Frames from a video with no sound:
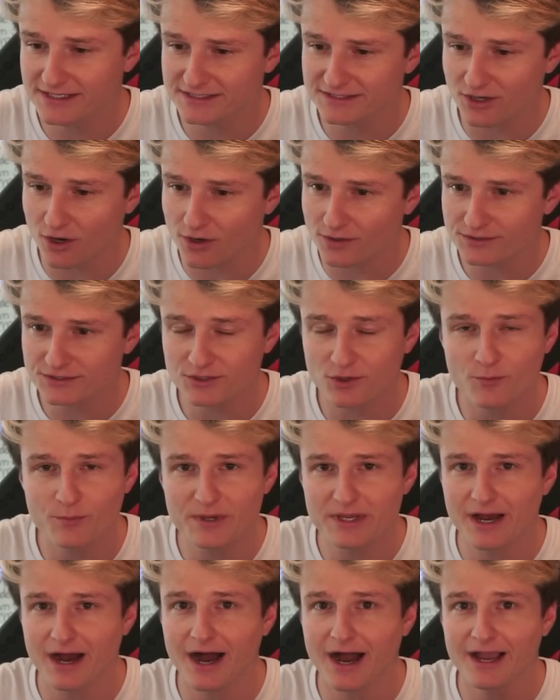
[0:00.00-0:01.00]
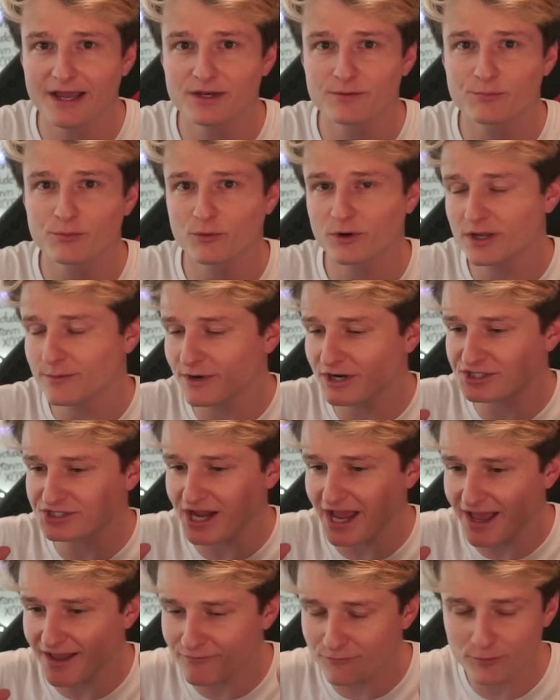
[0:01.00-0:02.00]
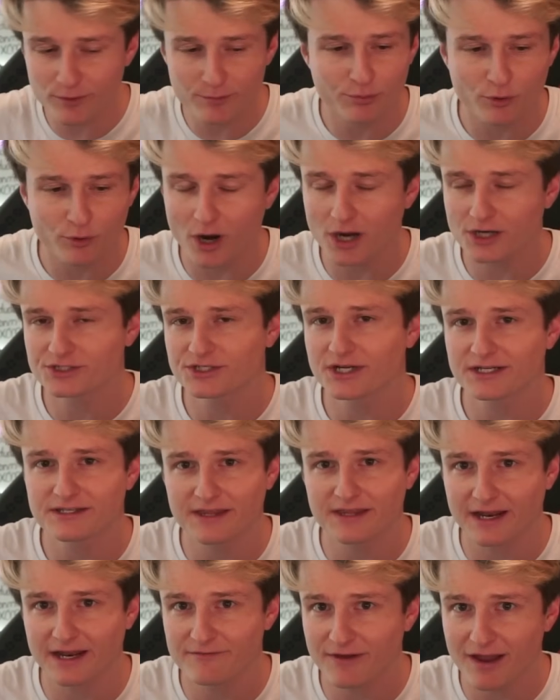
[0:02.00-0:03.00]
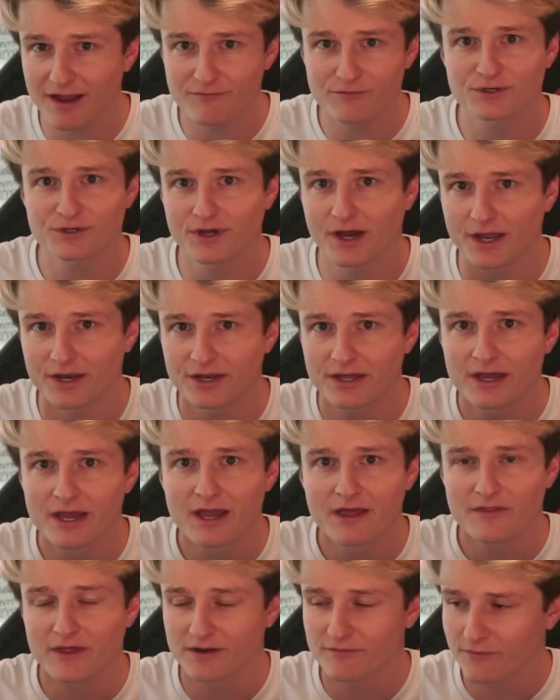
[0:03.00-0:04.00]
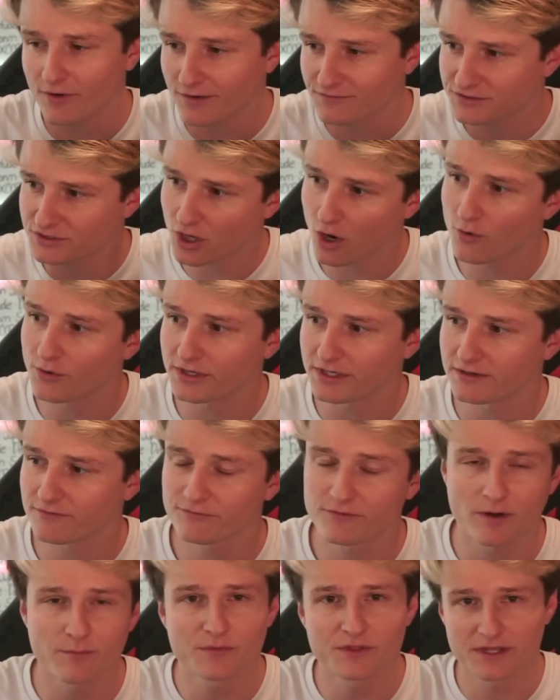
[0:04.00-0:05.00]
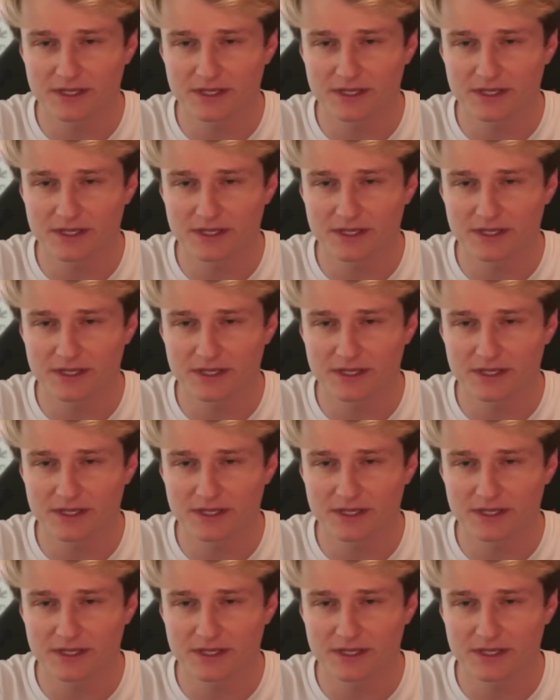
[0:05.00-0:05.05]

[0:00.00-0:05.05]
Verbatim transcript: he's also behind pretty much every project that I've ever done that involves coding, from